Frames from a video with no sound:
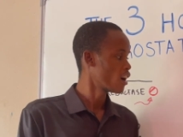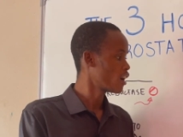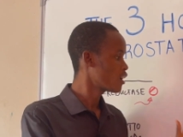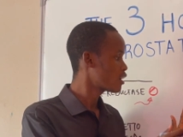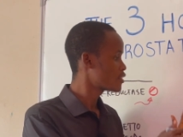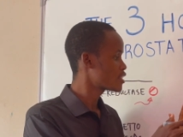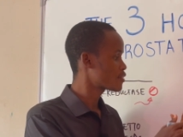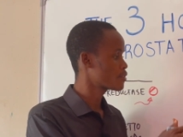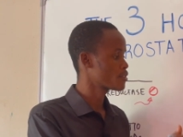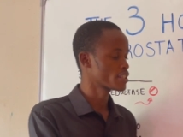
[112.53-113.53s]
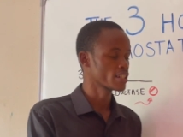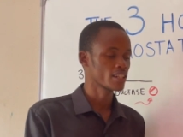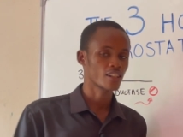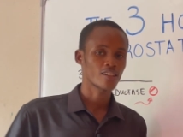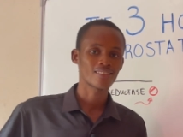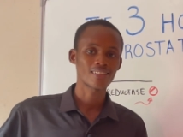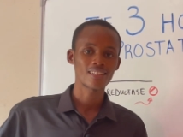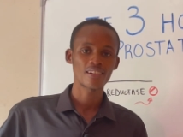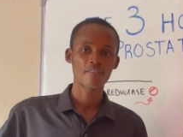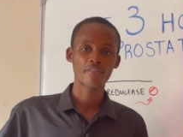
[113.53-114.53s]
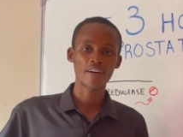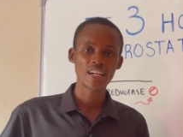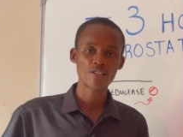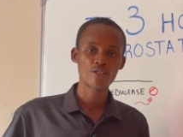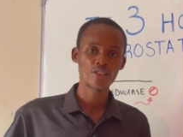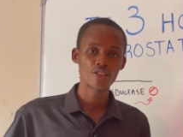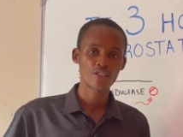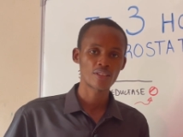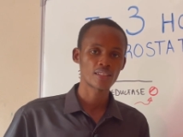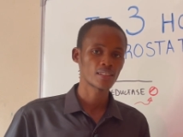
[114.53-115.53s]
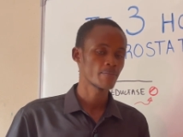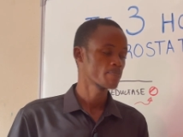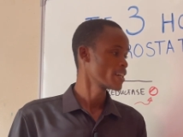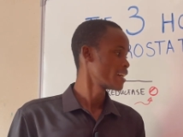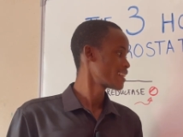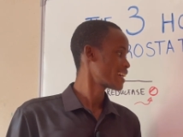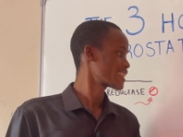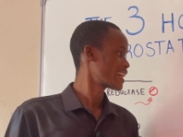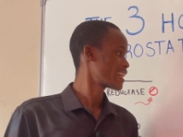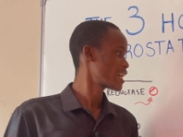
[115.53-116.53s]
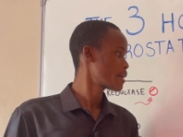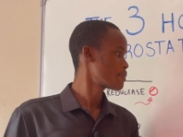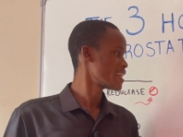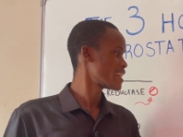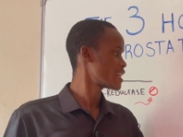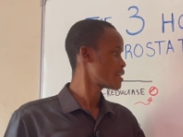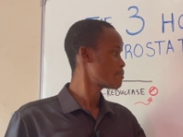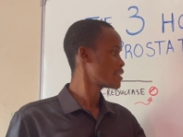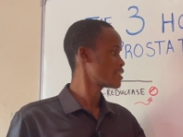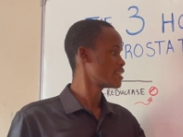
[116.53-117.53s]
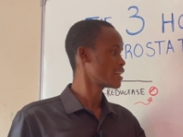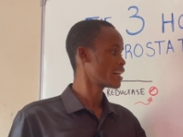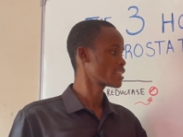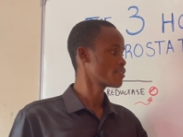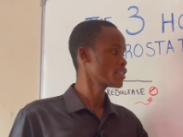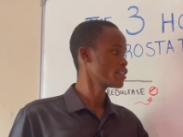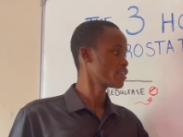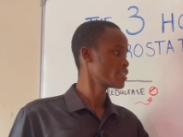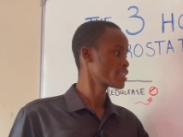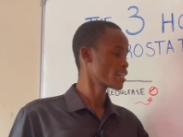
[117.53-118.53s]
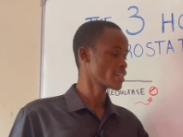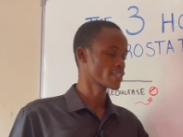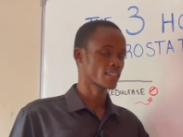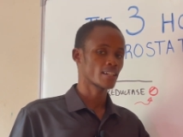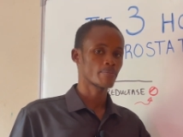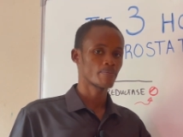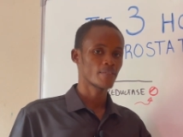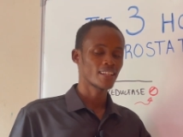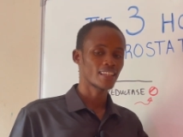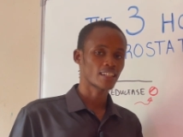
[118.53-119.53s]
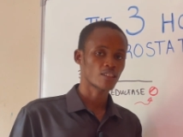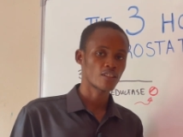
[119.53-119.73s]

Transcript: All of these foods here contain the phytonutrient that can help inhibit the activity of this enzyme that